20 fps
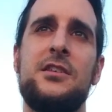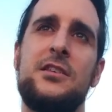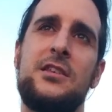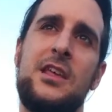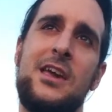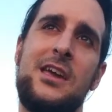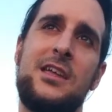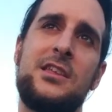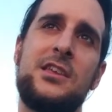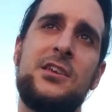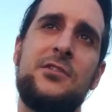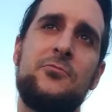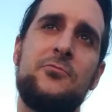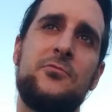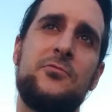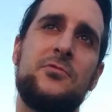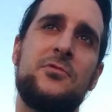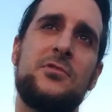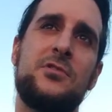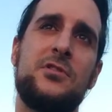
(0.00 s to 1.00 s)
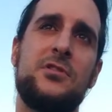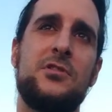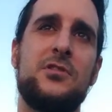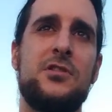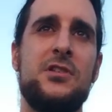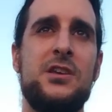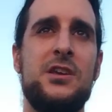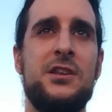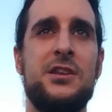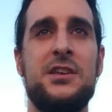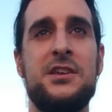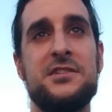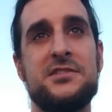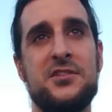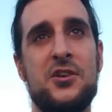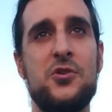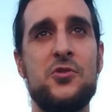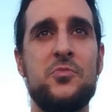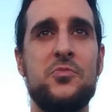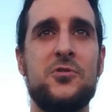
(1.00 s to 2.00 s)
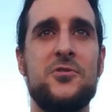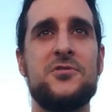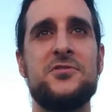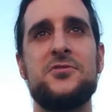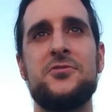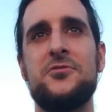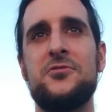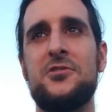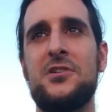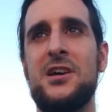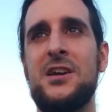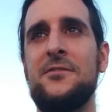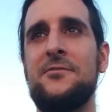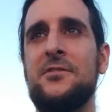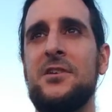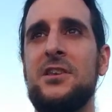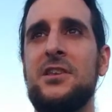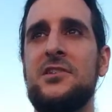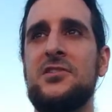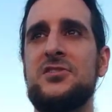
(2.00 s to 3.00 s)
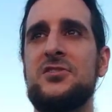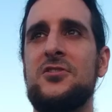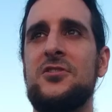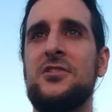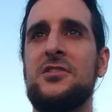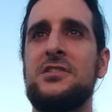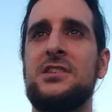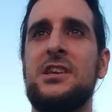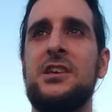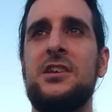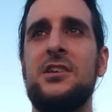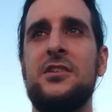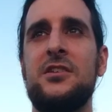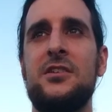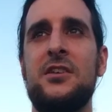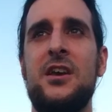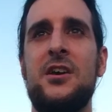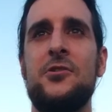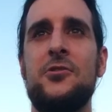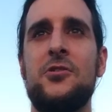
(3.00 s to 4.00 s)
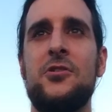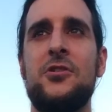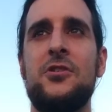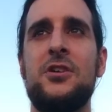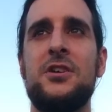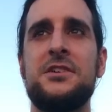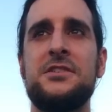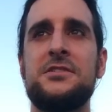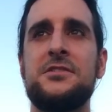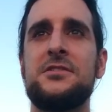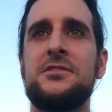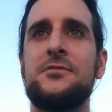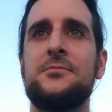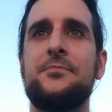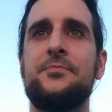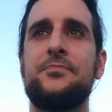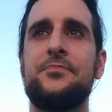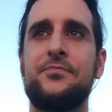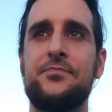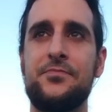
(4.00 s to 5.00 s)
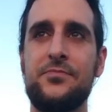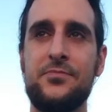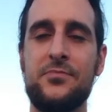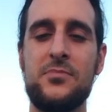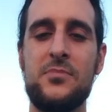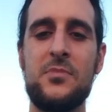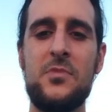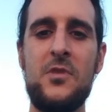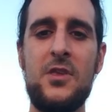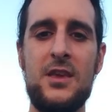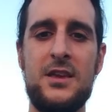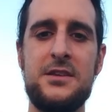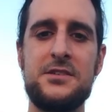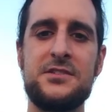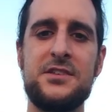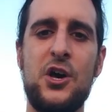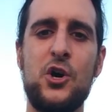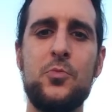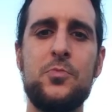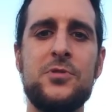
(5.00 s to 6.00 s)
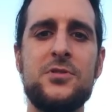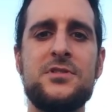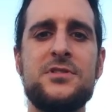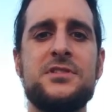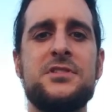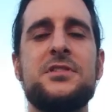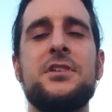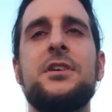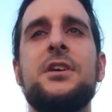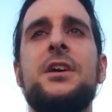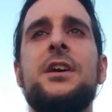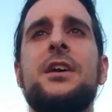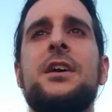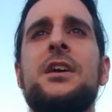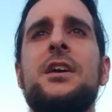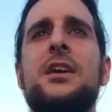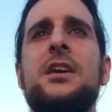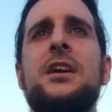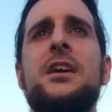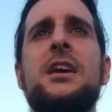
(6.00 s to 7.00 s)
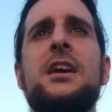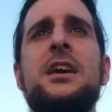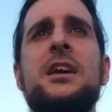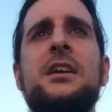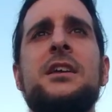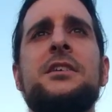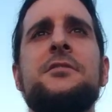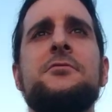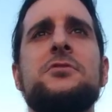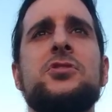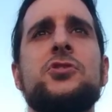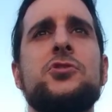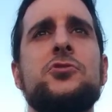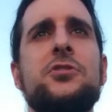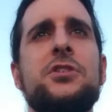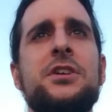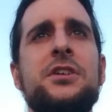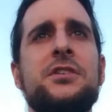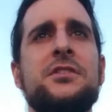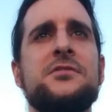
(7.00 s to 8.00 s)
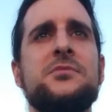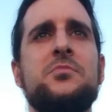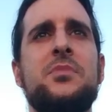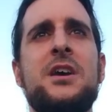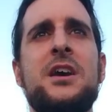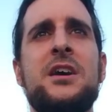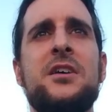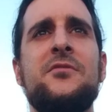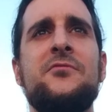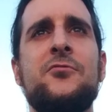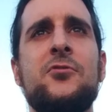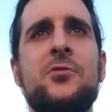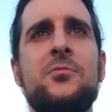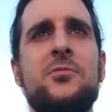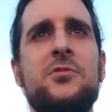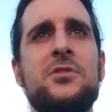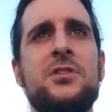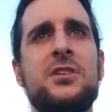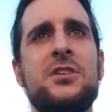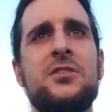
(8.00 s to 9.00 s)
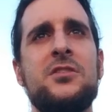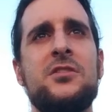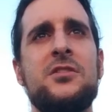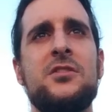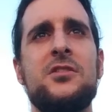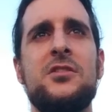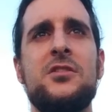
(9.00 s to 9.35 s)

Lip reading: that he, in his own personal life, that he started taking it out on us, his helpers, and he was treating us bad verbally,